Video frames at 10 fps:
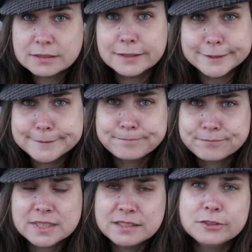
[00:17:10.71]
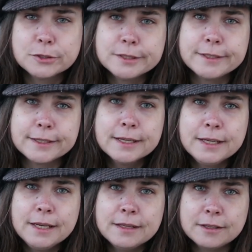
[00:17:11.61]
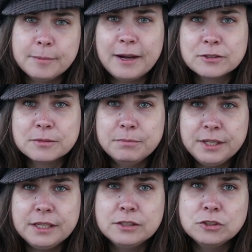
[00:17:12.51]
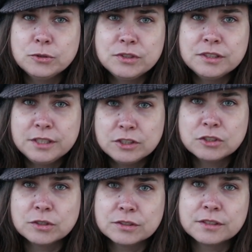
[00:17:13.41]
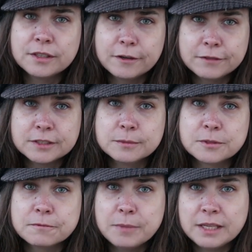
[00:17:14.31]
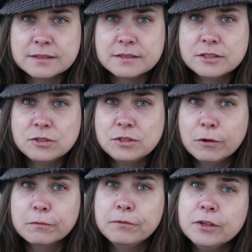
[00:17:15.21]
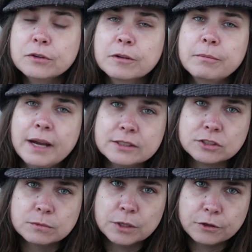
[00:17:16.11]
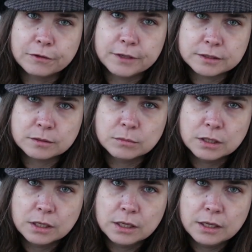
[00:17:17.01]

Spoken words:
Still, it's interesting that the powers that be choose to teach girls that they are victims of men, since you don't feel compassion when you're a victim.